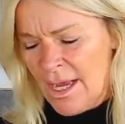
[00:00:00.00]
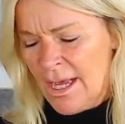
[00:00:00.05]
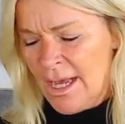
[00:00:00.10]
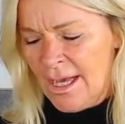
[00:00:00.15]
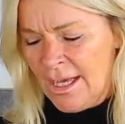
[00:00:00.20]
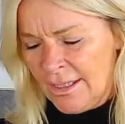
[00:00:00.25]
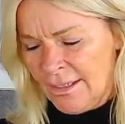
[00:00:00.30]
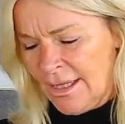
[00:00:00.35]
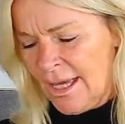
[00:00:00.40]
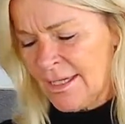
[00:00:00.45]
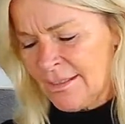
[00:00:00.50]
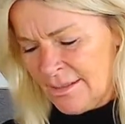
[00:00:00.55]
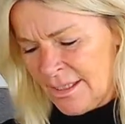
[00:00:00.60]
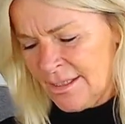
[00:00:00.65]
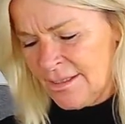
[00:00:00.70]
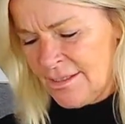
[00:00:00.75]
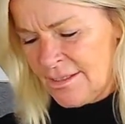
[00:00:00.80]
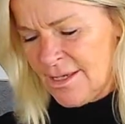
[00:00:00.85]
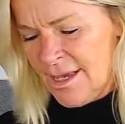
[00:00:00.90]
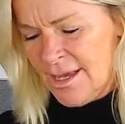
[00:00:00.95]
I'll add
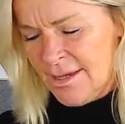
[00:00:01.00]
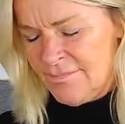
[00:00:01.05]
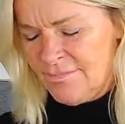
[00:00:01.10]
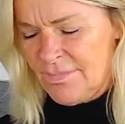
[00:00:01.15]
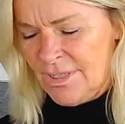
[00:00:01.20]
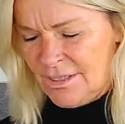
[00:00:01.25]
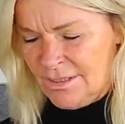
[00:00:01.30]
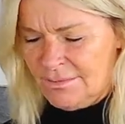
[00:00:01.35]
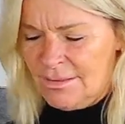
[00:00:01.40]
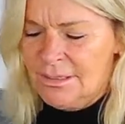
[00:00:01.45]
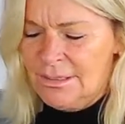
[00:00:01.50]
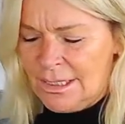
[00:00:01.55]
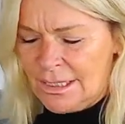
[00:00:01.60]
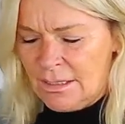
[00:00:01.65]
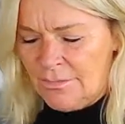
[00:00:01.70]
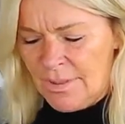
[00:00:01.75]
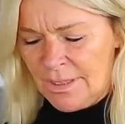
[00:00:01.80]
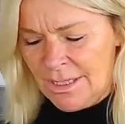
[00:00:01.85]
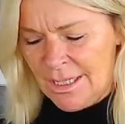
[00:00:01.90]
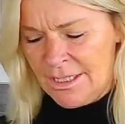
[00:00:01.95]
that a little
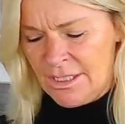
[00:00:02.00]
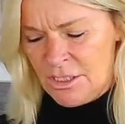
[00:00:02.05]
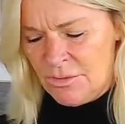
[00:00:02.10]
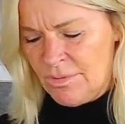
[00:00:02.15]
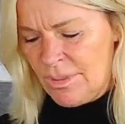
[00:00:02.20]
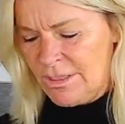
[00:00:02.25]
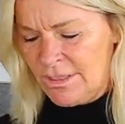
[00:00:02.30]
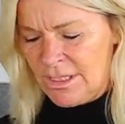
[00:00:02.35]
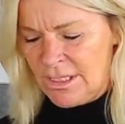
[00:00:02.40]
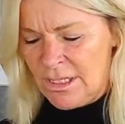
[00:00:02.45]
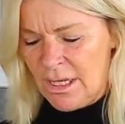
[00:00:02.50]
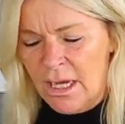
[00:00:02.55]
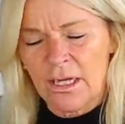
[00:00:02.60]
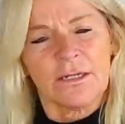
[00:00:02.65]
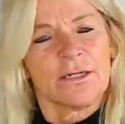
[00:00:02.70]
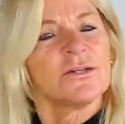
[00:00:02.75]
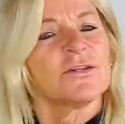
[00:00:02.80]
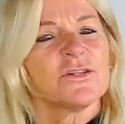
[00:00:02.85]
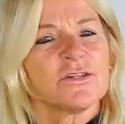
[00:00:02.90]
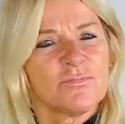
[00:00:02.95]
bit later when the
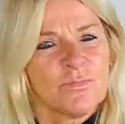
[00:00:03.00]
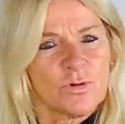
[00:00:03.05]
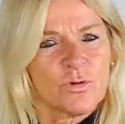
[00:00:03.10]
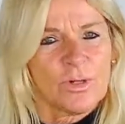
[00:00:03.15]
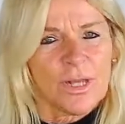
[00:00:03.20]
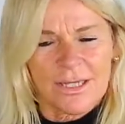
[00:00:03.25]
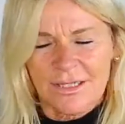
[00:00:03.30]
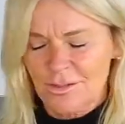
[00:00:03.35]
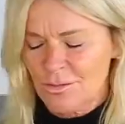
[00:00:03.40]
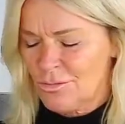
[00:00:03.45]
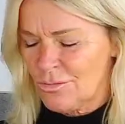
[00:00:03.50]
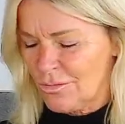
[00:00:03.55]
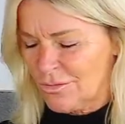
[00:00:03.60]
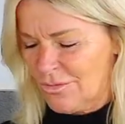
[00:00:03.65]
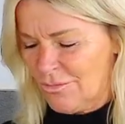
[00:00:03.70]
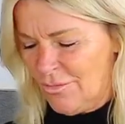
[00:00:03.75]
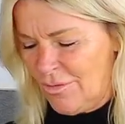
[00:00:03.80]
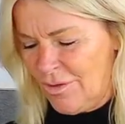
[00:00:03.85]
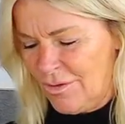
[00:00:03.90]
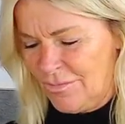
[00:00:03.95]
onions are more or less cooked
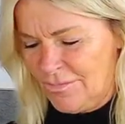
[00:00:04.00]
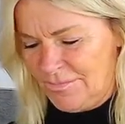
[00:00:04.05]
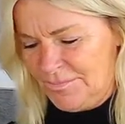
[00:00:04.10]
through.